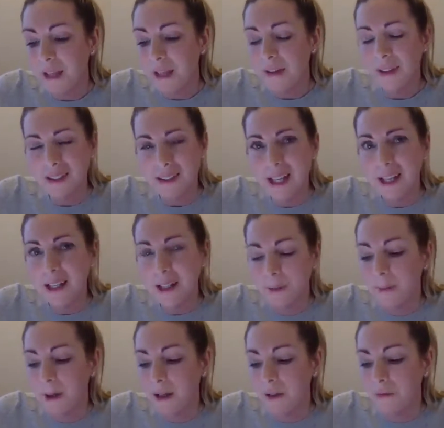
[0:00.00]
The second
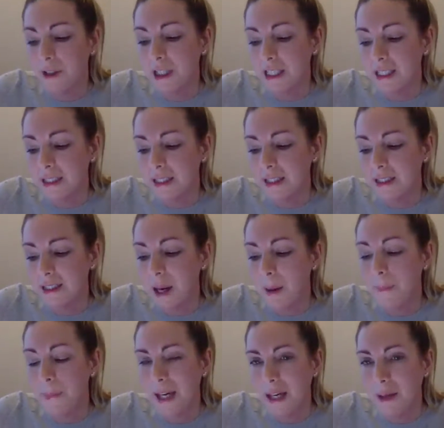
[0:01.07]
main reason is
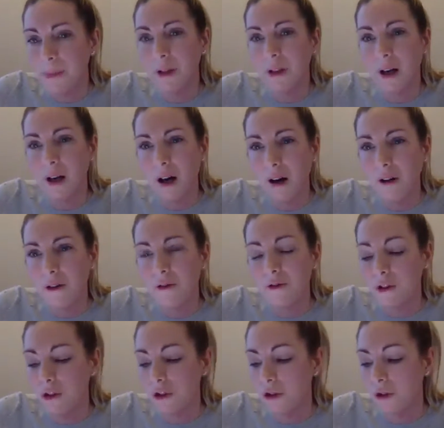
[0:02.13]
that people
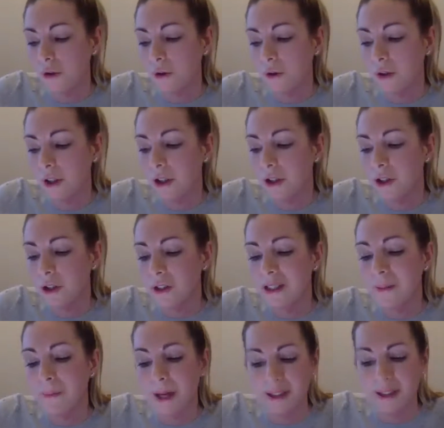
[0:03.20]
often talk
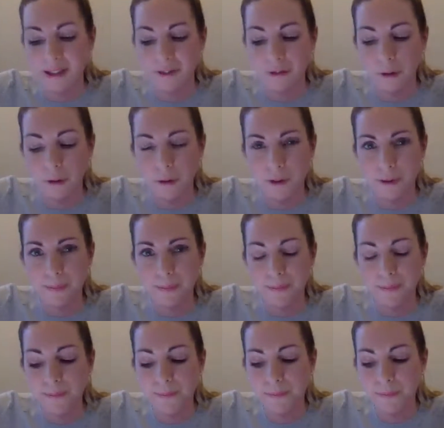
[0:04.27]
using metaphors.
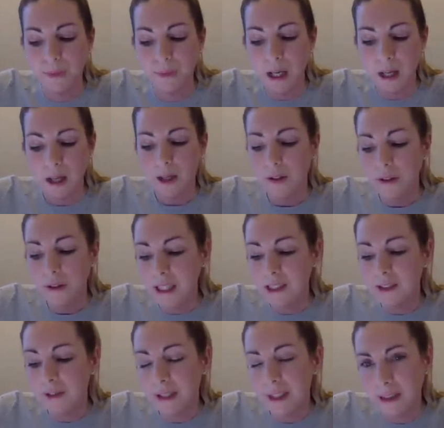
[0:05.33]
These
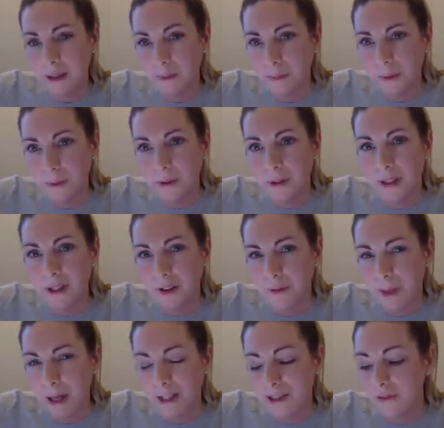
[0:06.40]
are examples of
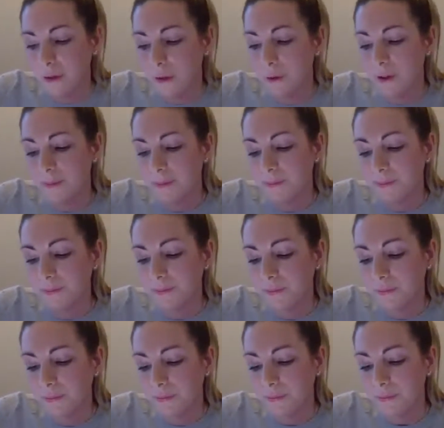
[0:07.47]
metaphors.
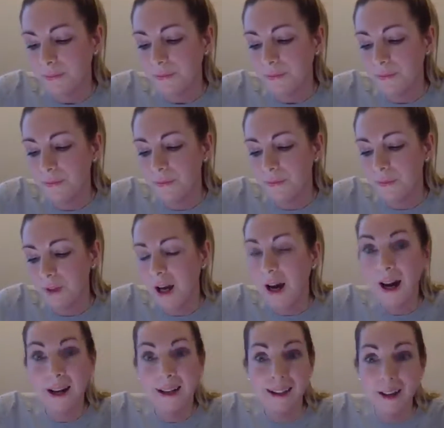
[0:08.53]

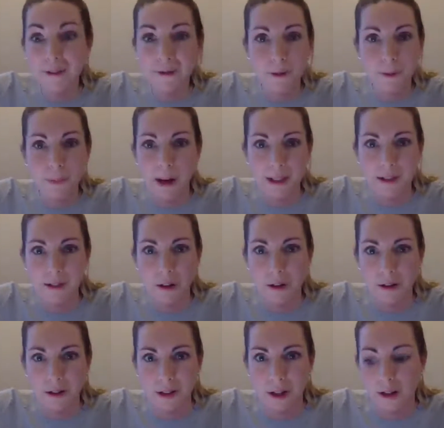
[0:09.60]
I laughed my
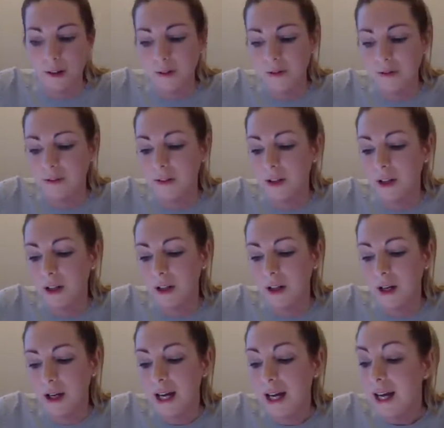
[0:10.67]
socks off.
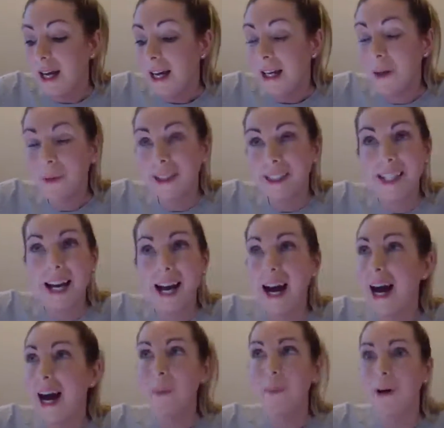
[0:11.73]
He was the
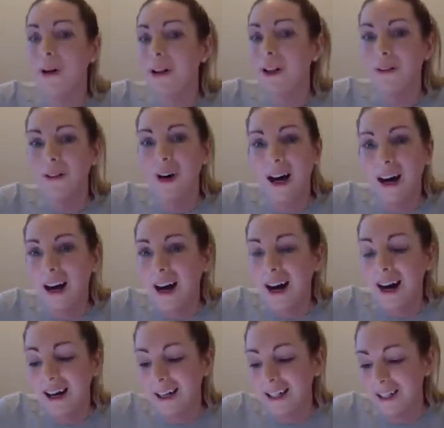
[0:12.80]
apple of her
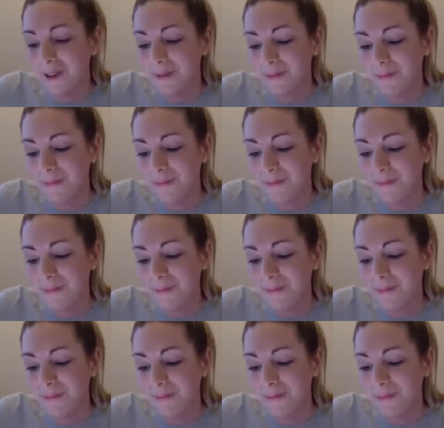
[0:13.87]
eye.